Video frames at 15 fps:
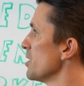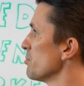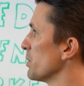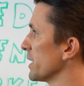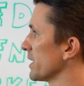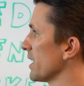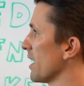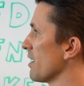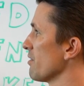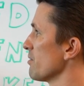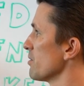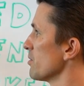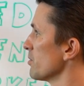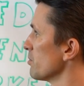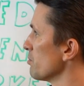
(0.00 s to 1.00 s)
But
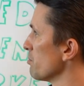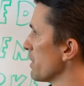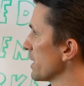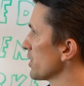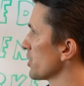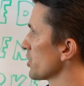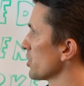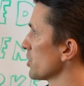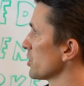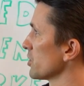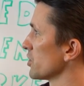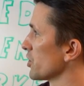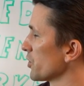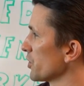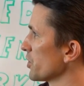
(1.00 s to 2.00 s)
again, make sure
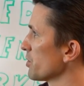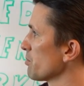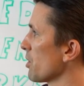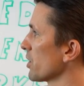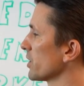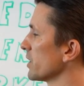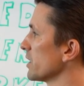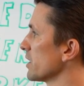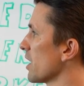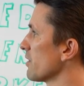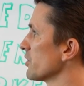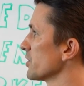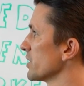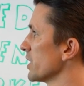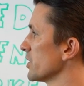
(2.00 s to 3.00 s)
during your marketing
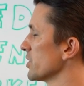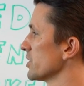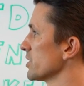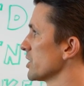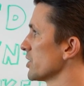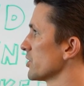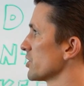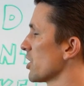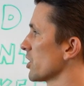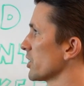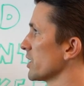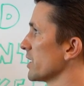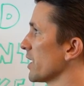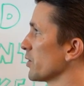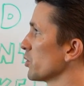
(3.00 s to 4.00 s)
conversations that you're
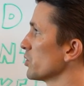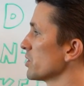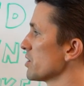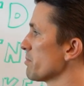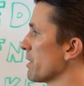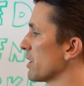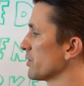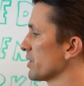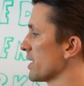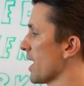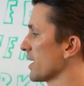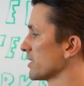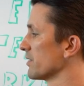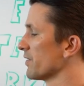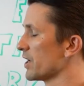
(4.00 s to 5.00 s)
talking not only about the
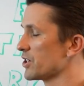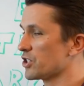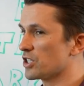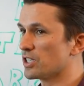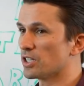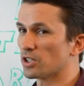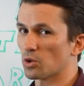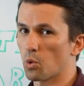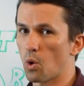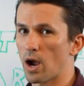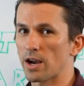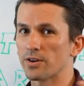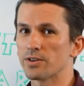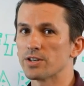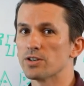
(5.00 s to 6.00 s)
activation and
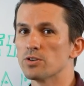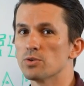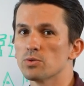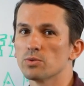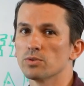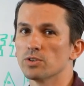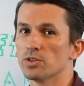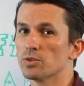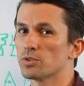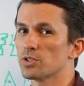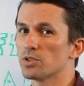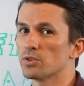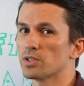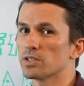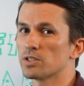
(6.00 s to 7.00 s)
acquiring new
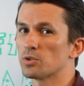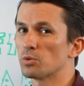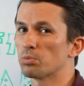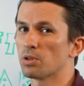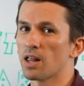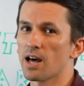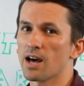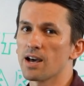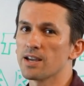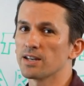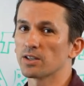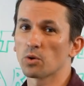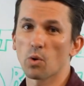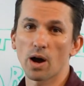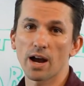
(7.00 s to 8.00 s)
students to apply and
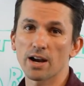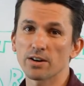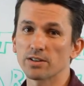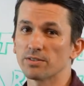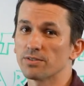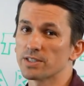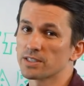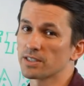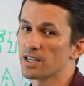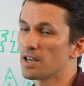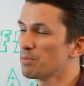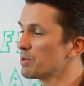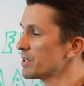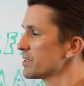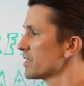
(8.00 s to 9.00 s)
inquire and visit
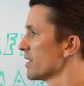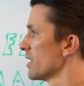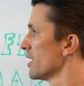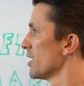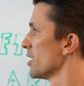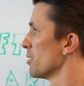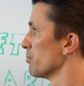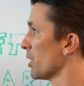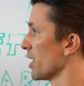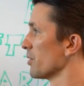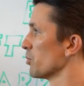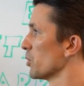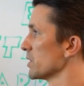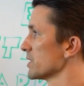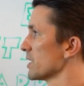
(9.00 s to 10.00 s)
campus,
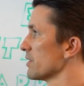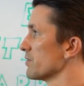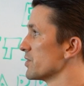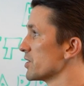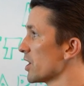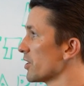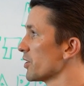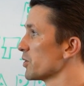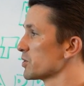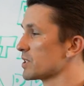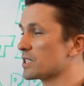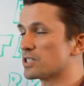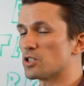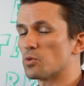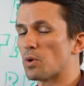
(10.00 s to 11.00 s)
but once they've done those
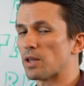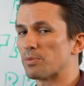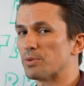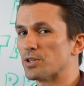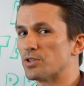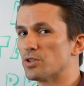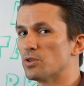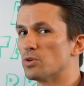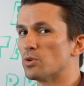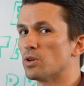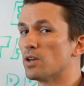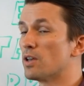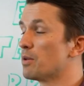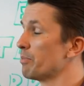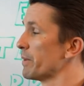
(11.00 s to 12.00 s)
things that you want them to do,
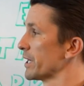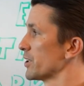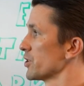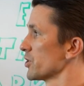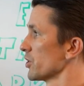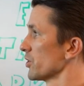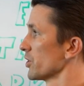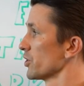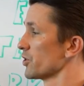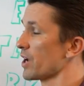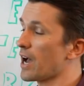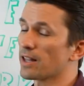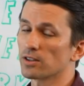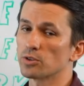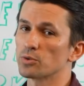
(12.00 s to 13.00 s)
making sure that you're
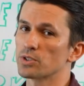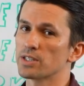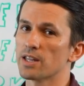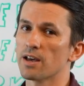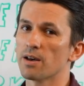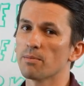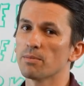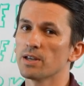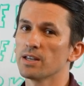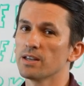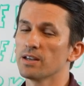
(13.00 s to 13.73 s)
not losing them